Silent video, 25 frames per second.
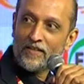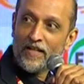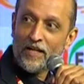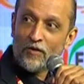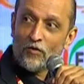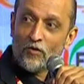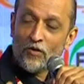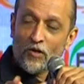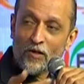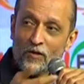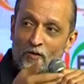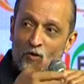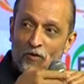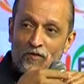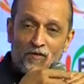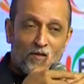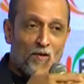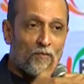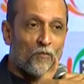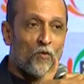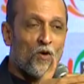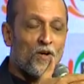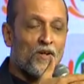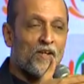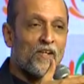That was also
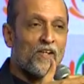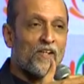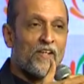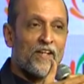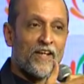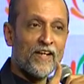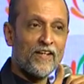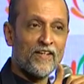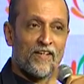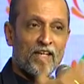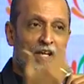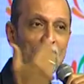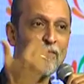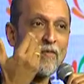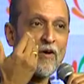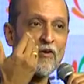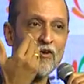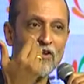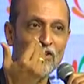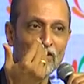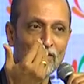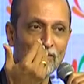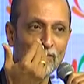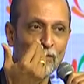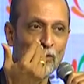somewhat, it came
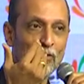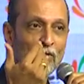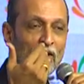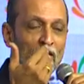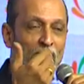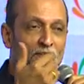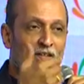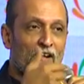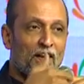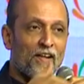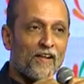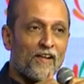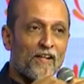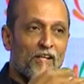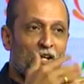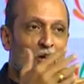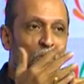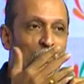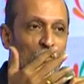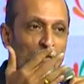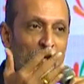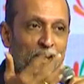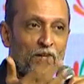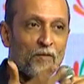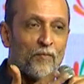out of the blue that suddenly you
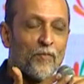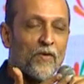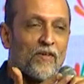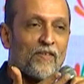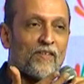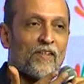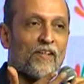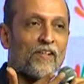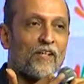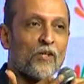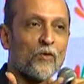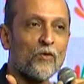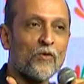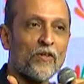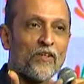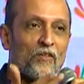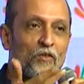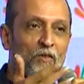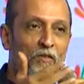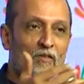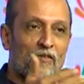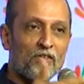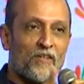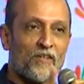have 20% duties on